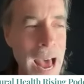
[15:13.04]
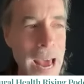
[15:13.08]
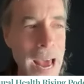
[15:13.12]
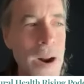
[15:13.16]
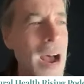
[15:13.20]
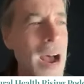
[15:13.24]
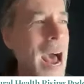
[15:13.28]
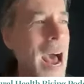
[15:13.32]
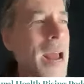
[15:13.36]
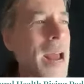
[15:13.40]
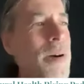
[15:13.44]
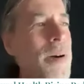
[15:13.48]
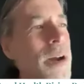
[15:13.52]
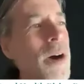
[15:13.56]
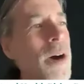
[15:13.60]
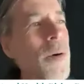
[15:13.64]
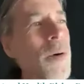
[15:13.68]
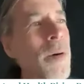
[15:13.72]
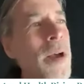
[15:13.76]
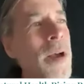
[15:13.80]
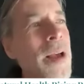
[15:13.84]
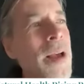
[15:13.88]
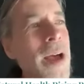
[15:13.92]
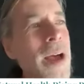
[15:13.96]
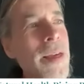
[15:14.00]
don't know.
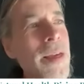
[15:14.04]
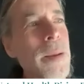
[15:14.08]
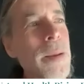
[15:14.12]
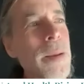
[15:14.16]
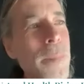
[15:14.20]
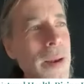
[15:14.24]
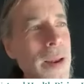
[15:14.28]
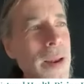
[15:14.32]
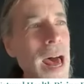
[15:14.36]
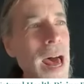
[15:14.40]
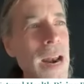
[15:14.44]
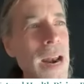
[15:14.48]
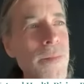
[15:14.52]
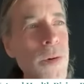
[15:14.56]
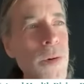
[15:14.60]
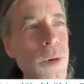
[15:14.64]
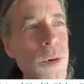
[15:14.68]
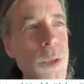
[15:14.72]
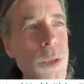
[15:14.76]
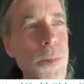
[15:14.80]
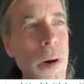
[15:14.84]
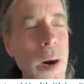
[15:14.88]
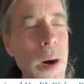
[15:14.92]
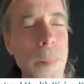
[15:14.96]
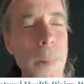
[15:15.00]
I think a lot of it was
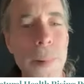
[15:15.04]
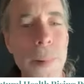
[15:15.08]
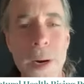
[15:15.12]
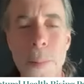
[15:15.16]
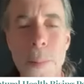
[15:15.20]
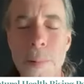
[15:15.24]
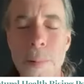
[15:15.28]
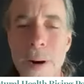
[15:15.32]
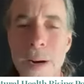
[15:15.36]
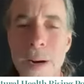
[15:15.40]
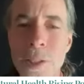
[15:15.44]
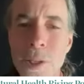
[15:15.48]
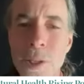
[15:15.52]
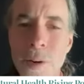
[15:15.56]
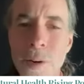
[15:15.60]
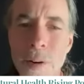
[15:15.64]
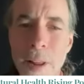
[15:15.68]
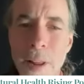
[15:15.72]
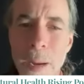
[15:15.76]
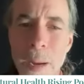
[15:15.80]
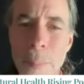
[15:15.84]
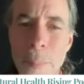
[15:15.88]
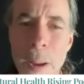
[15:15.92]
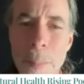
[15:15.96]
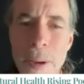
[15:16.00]
part peer pressure.
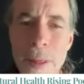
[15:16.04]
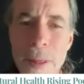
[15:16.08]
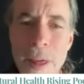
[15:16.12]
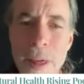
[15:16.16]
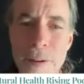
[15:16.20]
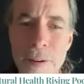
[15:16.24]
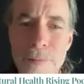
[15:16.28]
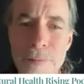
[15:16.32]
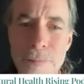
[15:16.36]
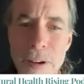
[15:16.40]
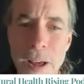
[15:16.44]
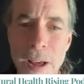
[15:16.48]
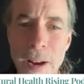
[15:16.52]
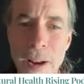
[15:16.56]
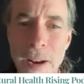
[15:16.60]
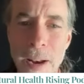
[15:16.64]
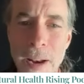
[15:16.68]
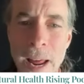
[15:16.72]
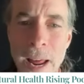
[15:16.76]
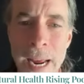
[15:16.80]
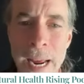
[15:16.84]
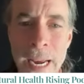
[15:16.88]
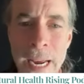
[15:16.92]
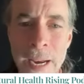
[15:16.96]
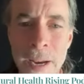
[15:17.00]
Like maybe they felt
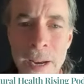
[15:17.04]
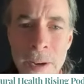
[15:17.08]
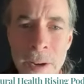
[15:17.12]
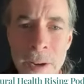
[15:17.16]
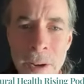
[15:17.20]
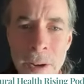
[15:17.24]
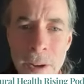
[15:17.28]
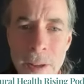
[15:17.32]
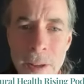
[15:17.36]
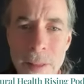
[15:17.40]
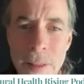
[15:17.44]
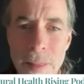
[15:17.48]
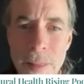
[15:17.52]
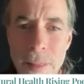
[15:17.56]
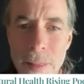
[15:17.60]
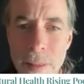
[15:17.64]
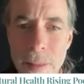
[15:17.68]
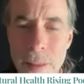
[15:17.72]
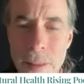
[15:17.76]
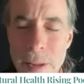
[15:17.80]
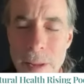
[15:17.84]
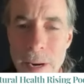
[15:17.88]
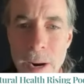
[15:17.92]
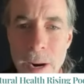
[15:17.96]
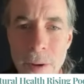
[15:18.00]
like,
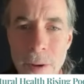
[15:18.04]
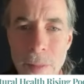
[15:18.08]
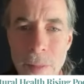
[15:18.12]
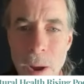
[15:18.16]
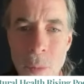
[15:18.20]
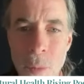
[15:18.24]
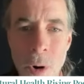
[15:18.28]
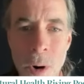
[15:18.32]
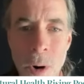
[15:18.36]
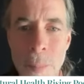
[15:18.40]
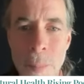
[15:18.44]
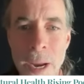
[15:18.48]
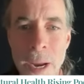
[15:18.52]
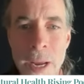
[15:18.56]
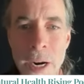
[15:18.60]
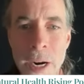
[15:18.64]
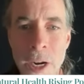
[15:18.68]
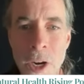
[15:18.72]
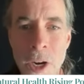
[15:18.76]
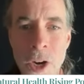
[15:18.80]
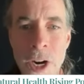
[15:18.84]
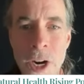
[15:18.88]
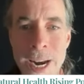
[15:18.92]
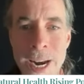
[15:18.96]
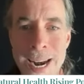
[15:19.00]
they weren't being a
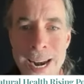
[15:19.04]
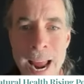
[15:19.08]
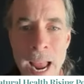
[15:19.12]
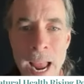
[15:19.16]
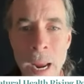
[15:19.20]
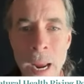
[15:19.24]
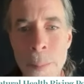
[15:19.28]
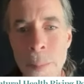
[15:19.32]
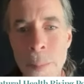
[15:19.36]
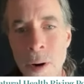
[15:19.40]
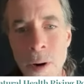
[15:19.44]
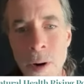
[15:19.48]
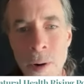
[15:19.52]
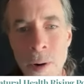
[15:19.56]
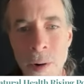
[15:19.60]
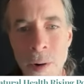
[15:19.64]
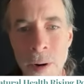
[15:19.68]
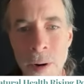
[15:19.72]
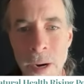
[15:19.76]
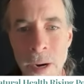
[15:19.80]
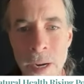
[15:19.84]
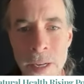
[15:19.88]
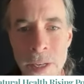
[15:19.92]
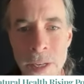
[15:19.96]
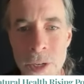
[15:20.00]
good neighbor or a
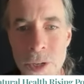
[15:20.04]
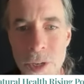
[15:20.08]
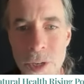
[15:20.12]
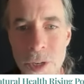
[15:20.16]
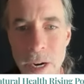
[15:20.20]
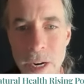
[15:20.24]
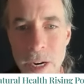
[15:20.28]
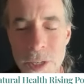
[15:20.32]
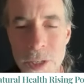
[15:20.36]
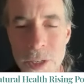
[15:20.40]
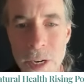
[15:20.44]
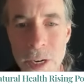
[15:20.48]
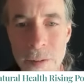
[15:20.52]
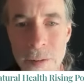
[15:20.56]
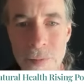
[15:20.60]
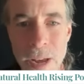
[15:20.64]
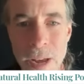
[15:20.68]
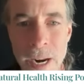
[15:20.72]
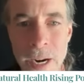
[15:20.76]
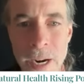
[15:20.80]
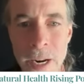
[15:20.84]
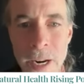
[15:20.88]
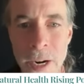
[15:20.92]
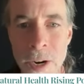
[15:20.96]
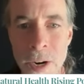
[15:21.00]
good citizen if they
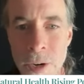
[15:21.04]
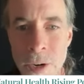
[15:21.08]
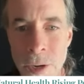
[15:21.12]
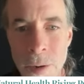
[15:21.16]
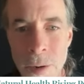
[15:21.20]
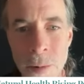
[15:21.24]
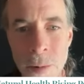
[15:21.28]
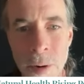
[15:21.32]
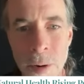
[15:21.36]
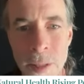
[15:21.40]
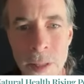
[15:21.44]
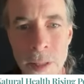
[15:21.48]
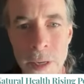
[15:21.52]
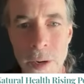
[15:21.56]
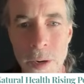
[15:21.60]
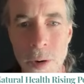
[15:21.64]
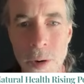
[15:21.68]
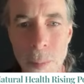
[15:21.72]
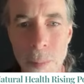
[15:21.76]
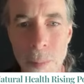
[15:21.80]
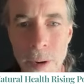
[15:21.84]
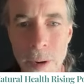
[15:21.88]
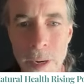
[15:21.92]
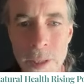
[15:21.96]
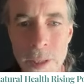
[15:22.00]
didn't do what the
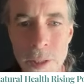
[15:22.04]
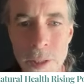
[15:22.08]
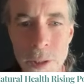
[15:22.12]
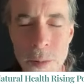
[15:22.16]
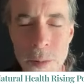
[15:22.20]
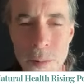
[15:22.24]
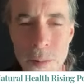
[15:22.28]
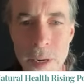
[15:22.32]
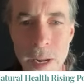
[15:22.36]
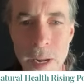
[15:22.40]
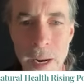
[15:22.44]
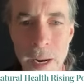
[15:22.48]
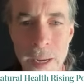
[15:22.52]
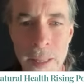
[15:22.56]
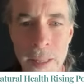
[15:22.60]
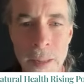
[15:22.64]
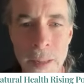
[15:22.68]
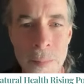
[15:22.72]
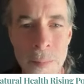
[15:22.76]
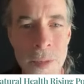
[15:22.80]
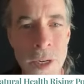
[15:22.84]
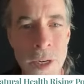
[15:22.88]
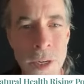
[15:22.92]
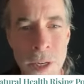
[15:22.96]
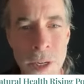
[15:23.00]
corporations were telling them
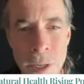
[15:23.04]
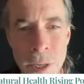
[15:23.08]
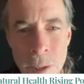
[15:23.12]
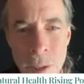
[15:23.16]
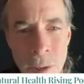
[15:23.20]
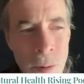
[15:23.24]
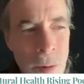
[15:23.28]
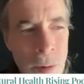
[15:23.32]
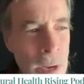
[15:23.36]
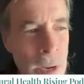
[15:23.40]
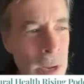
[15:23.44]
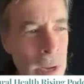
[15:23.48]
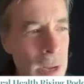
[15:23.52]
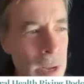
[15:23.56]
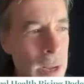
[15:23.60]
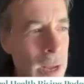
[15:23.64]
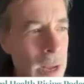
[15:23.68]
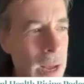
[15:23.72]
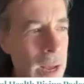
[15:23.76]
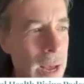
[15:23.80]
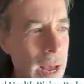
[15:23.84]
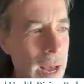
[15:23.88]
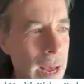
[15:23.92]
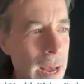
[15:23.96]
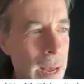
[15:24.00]
to do.
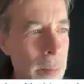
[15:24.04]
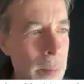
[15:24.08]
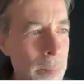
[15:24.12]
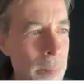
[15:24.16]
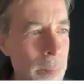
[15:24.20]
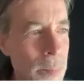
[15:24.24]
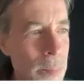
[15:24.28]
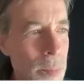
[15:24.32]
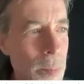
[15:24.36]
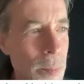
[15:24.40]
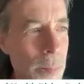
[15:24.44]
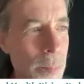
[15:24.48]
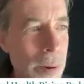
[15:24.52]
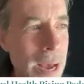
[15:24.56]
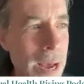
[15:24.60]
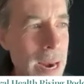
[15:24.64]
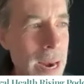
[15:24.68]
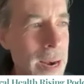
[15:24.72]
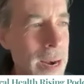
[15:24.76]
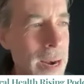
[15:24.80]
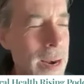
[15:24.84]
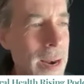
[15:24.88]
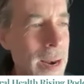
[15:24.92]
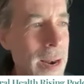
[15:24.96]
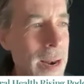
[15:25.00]
But
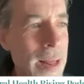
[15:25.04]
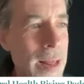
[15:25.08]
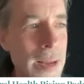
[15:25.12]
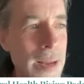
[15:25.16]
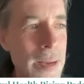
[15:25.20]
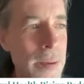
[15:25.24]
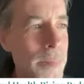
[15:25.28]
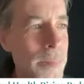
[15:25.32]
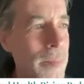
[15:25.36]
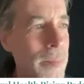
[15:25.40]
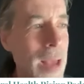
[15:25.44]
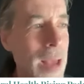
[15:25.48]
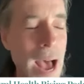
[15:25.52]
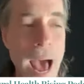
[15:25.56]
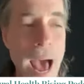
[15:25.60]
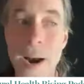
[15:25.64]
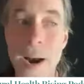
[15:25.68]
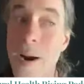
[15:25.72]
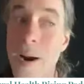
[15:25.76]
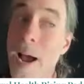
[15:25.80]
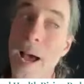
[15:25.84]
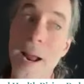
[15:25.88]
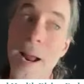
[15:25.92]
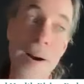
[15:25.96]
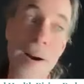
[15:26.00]

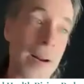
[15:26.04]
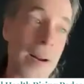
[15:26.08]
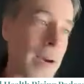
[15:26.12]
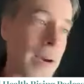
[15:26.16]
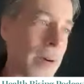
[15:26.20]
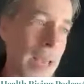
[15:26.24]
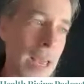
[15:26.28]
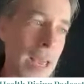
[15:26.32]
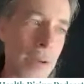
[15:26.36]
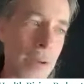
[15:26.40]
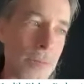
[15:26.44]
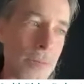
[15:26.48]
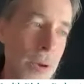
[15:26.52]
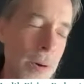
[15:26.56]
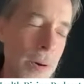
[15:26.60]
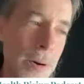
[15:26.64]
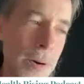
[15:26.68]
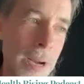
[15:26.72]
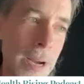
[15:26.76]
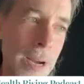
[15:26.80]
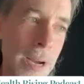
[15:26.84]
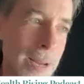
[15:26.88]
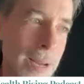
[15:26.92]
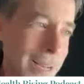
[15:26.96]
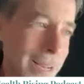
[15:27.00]
I don't know, if you'd have